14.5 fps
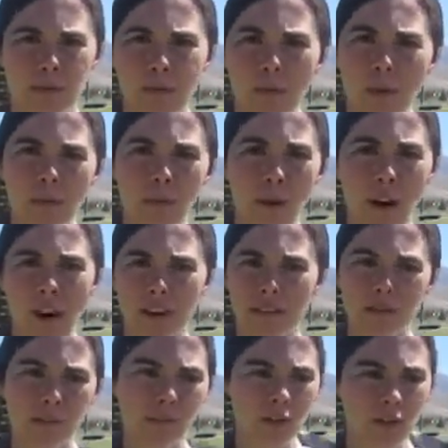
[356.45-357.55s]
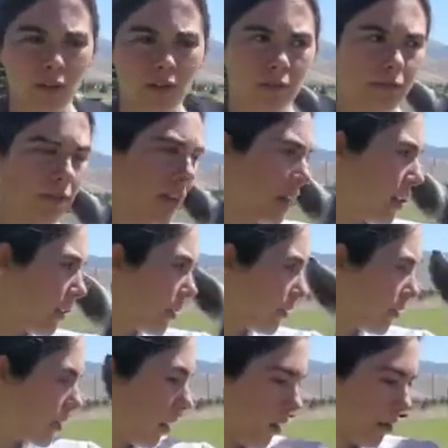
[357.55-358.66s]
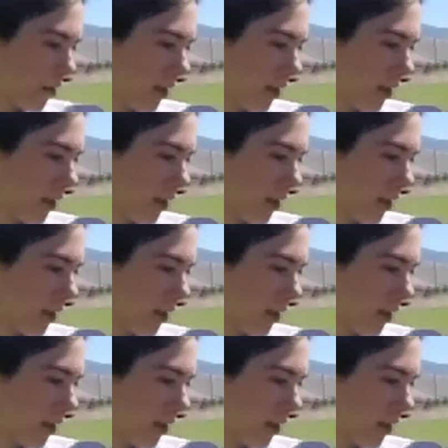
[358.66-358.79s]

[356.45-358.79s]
We'll go on walks. I'll brush her, taught